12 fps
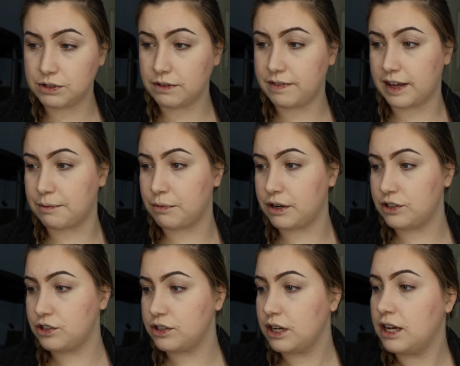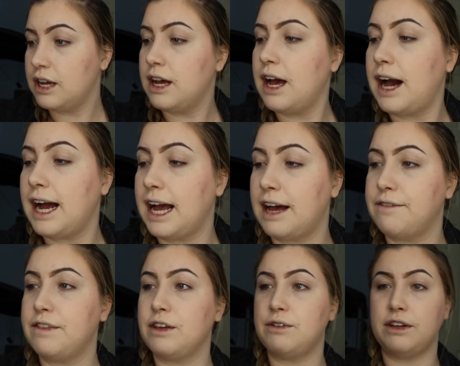a fan brush. I
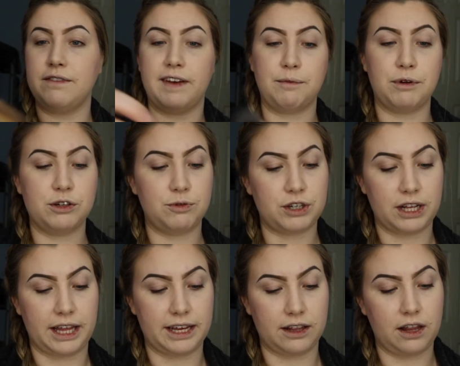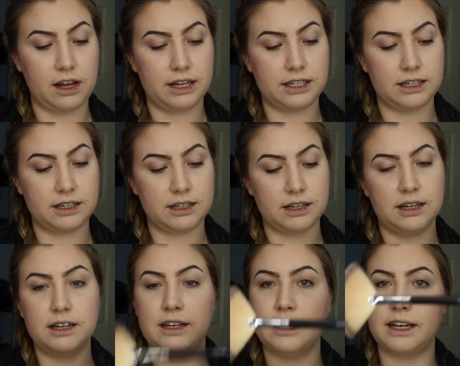have the Younique fan brush, which I like a lot,
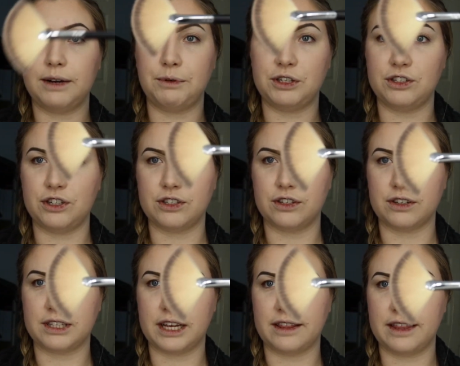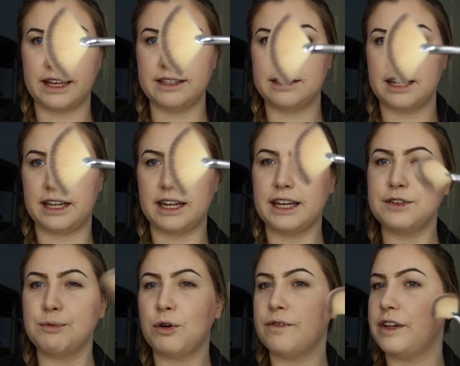which it just looks like this, and it
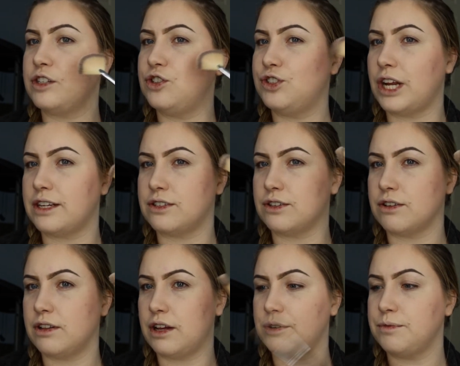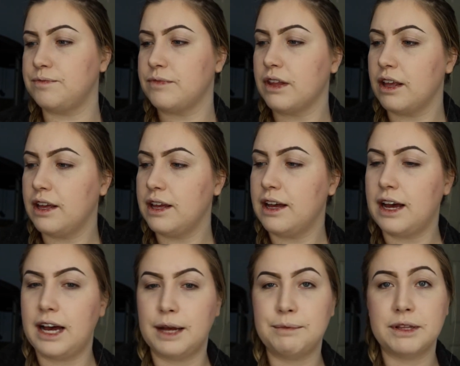gives more of a gentle glow.
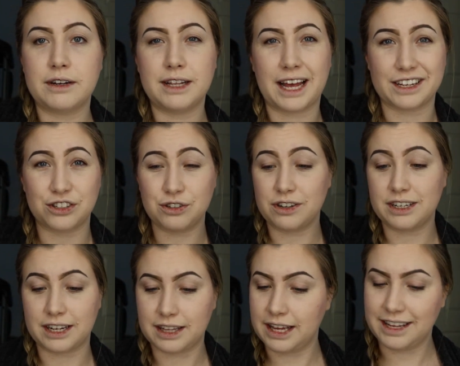I'm a little extra and I